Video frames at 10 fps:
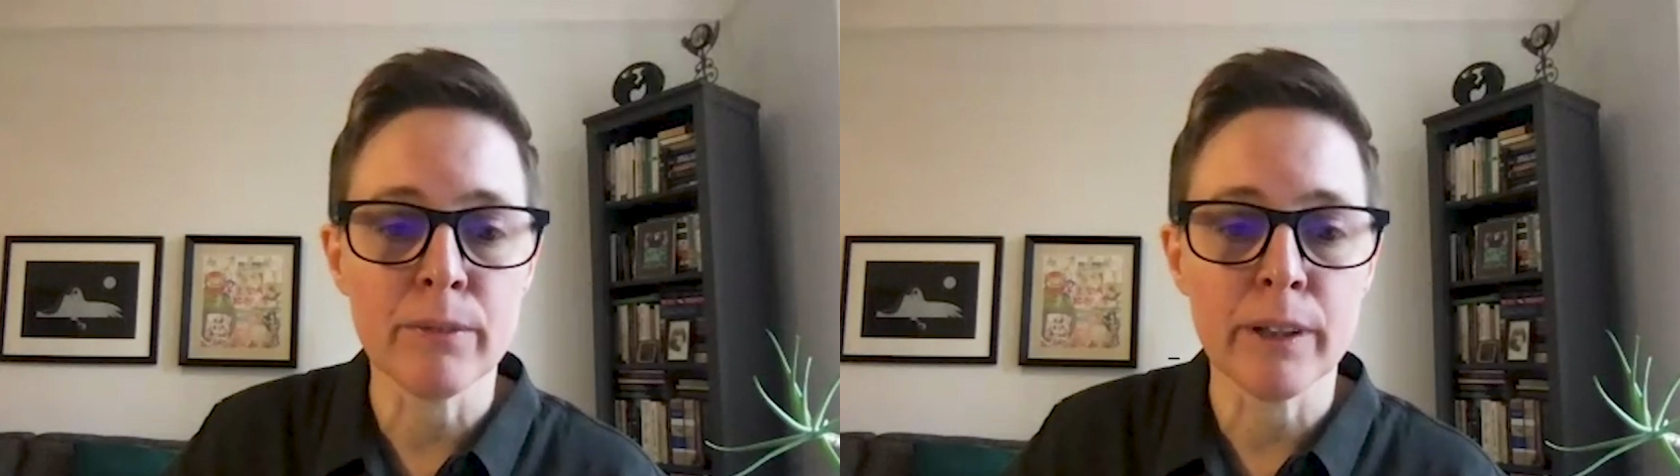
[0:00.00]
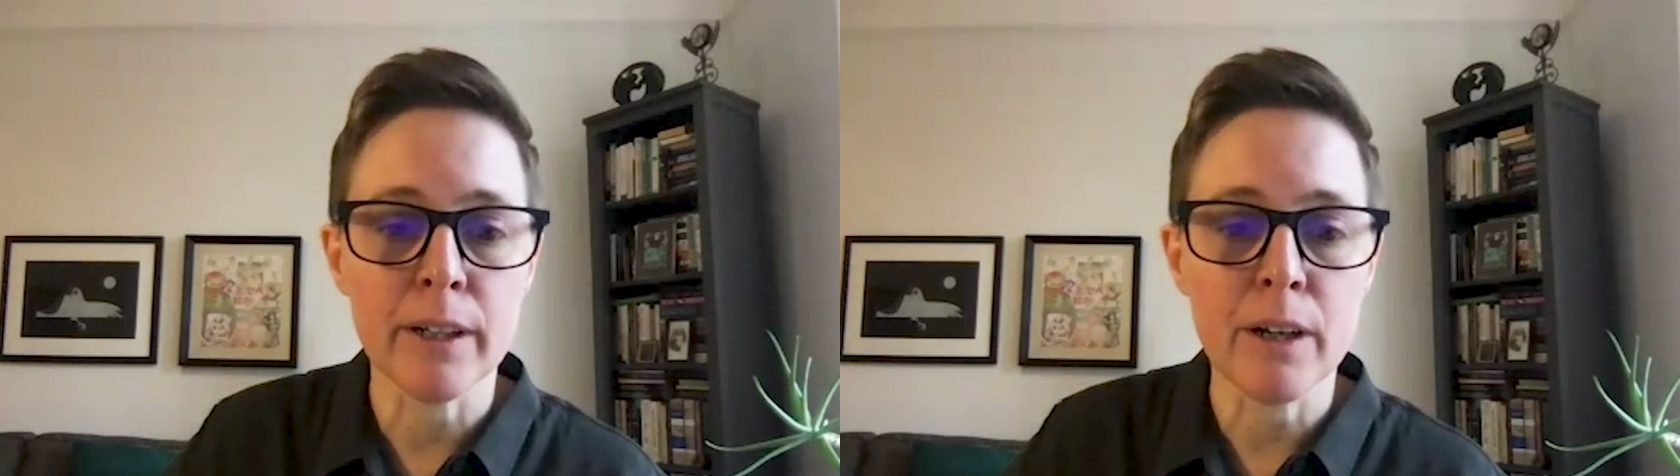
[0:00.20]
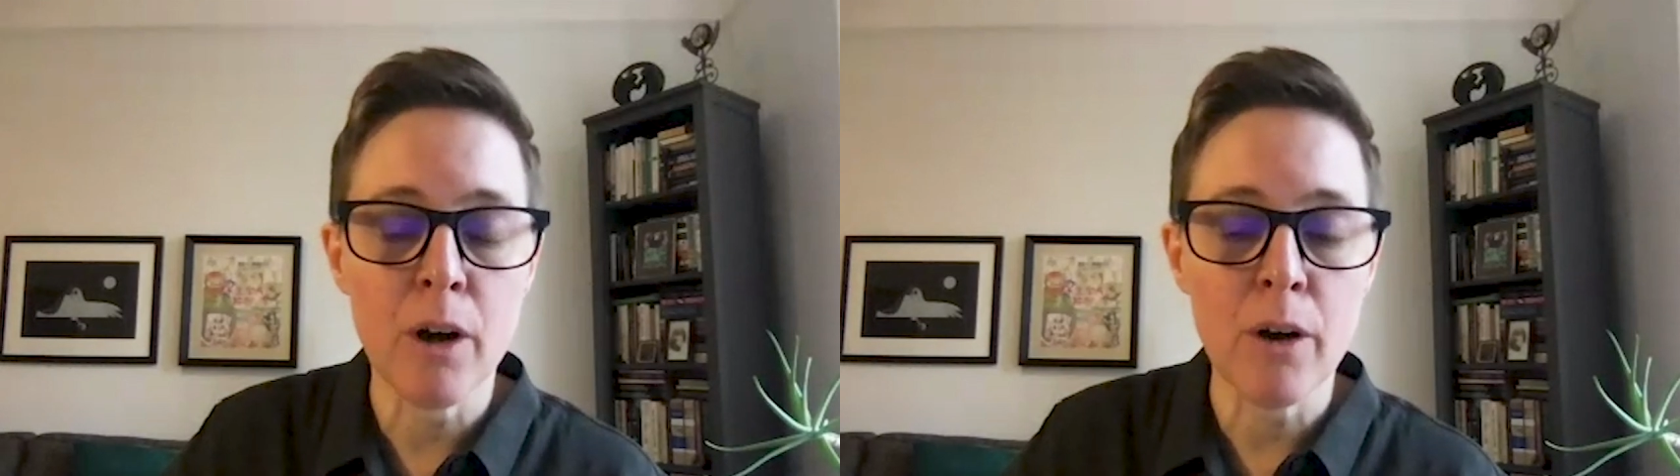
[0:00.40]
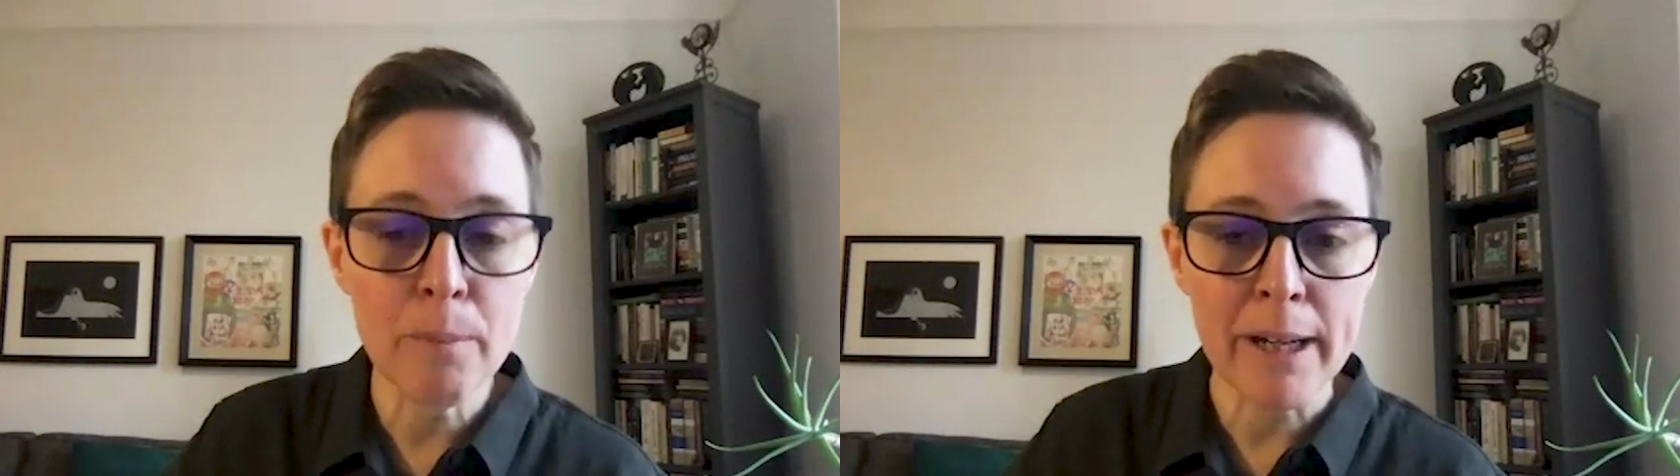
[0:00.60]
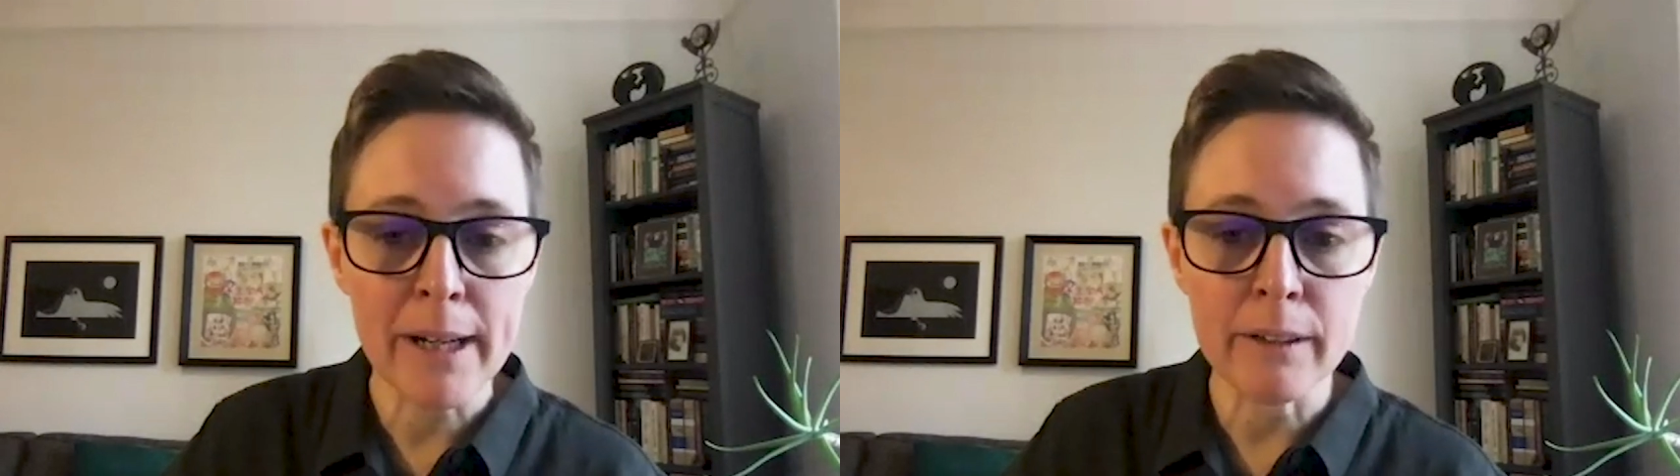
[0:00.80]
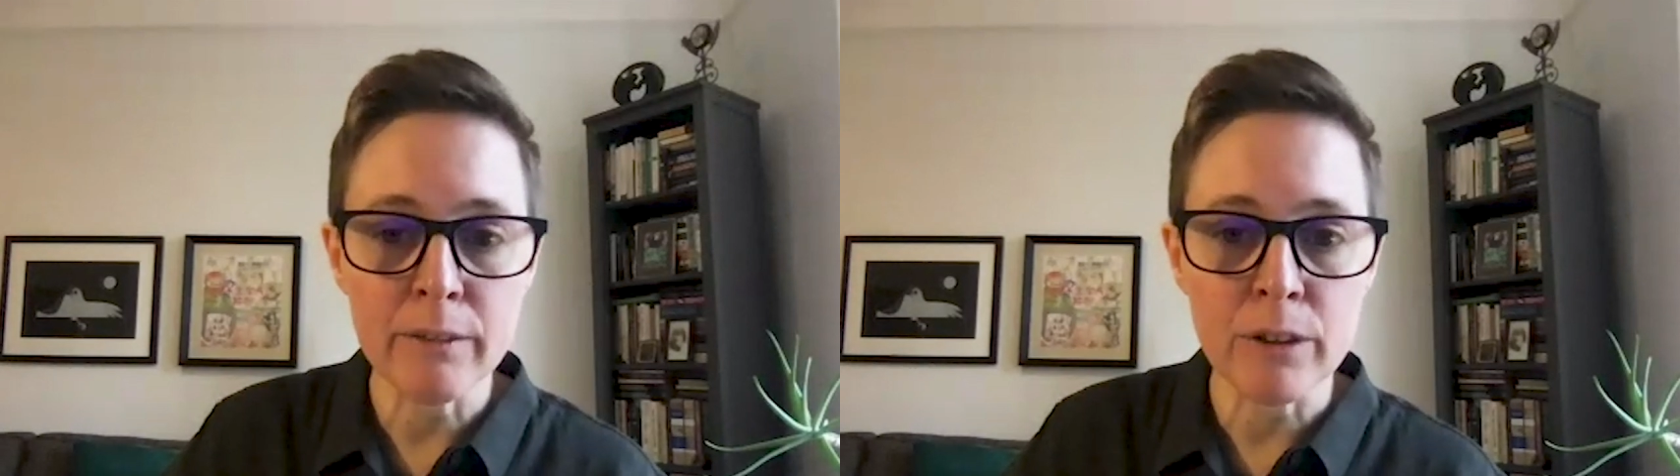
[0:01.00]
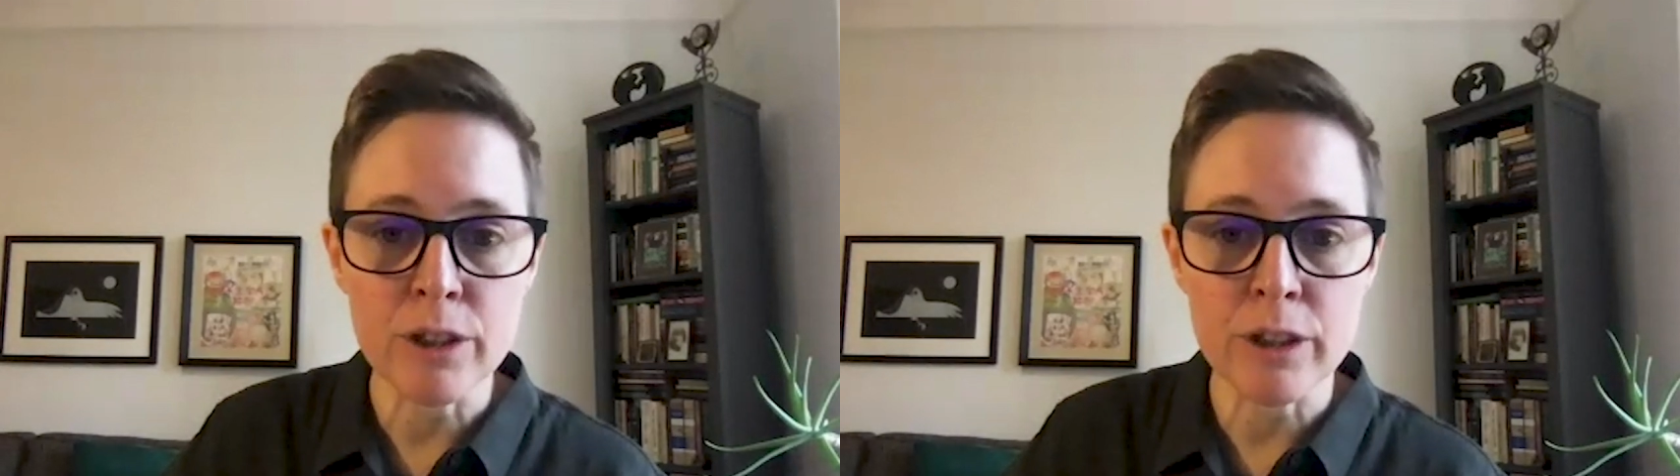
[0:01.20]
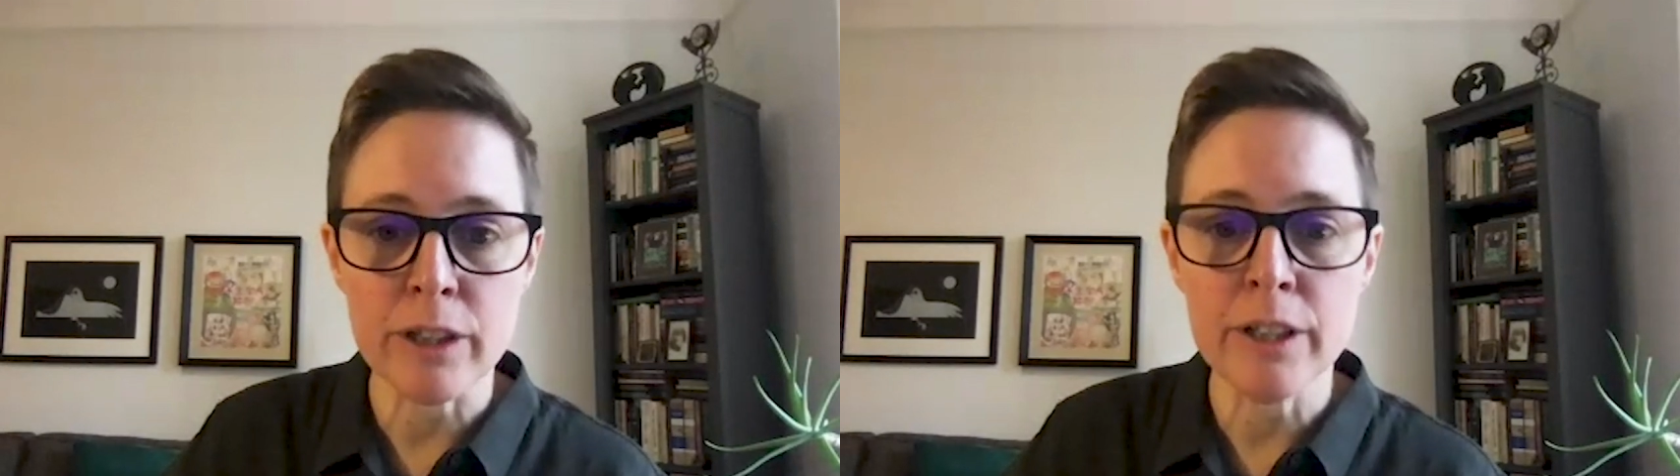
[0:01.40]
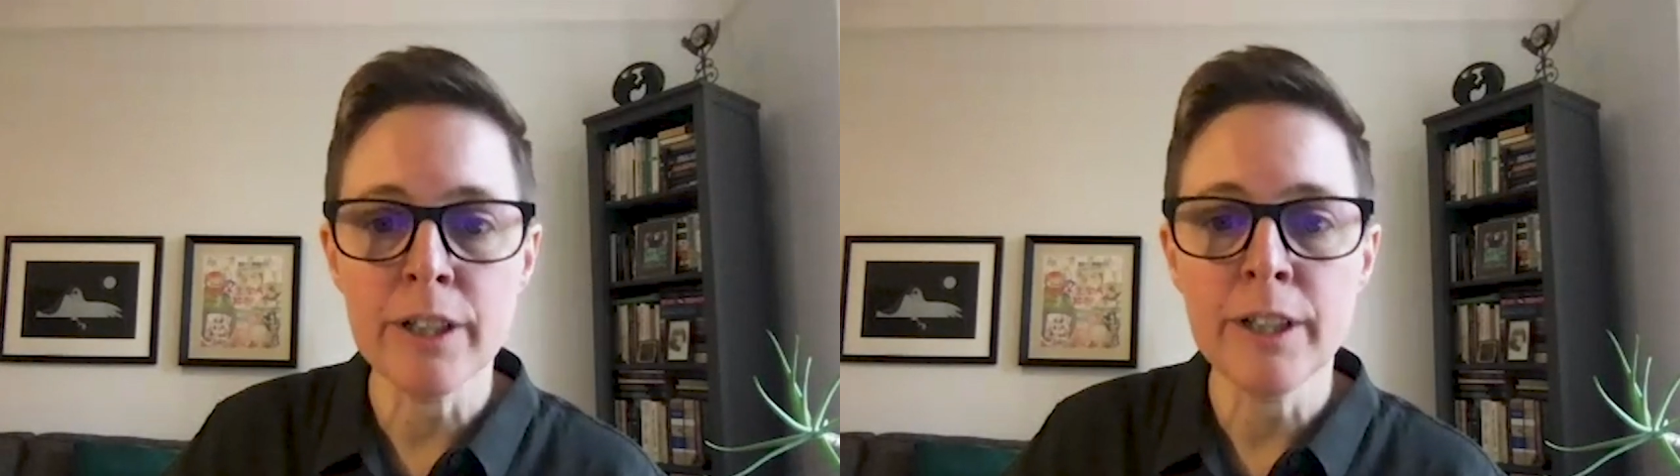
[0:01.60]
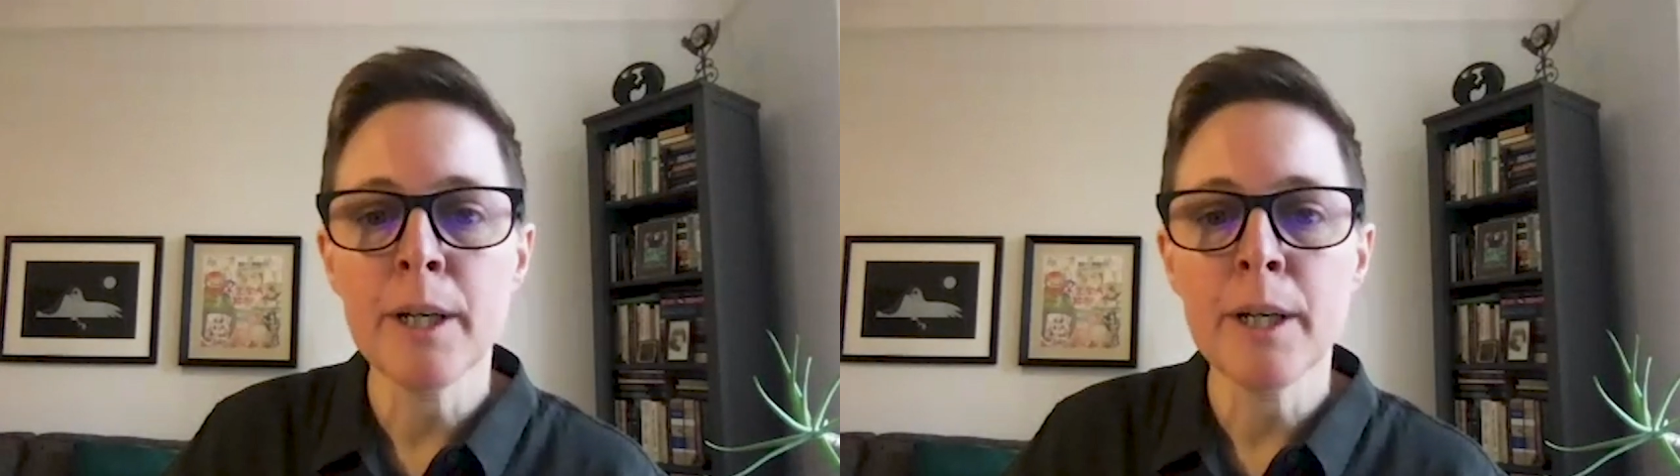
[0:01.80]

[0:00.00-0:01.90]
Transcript: home buying, for sure.